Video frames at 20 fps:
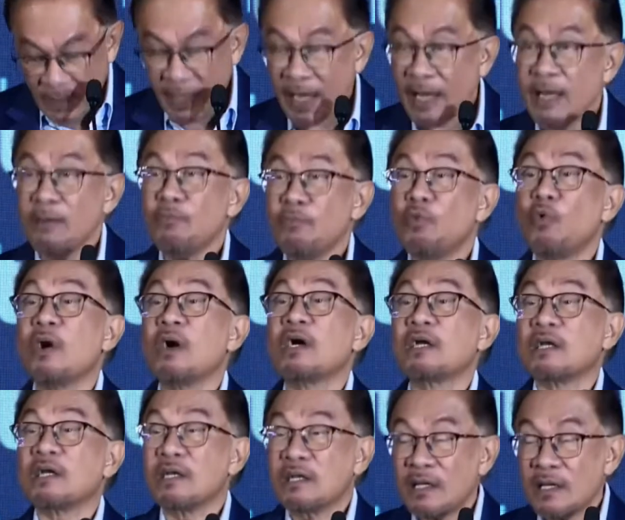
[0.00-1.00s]
and
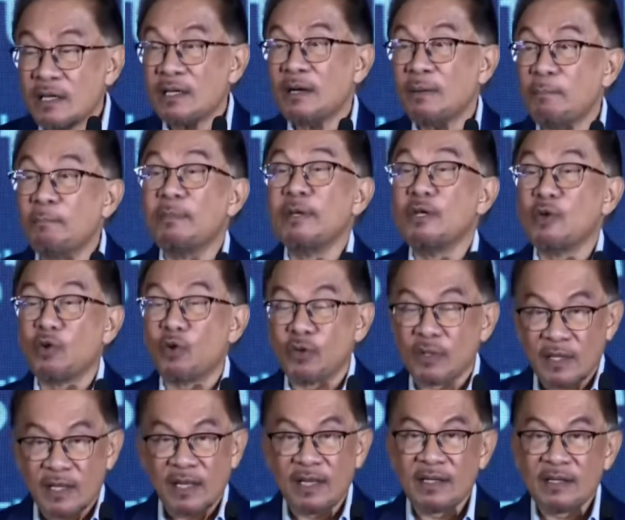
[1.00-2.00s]
work
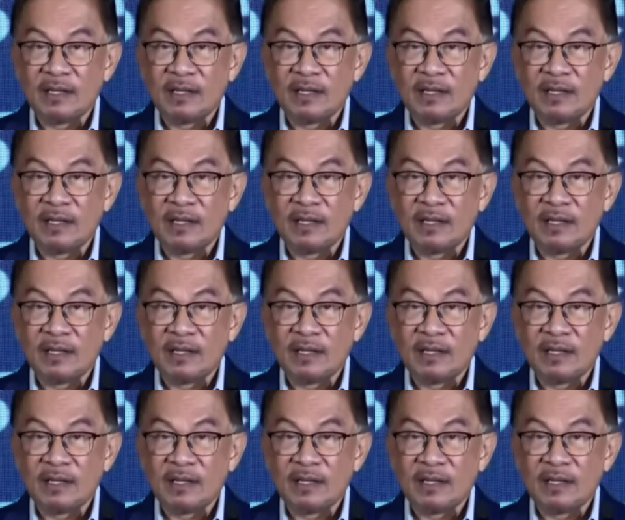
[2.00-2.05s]
beyond that.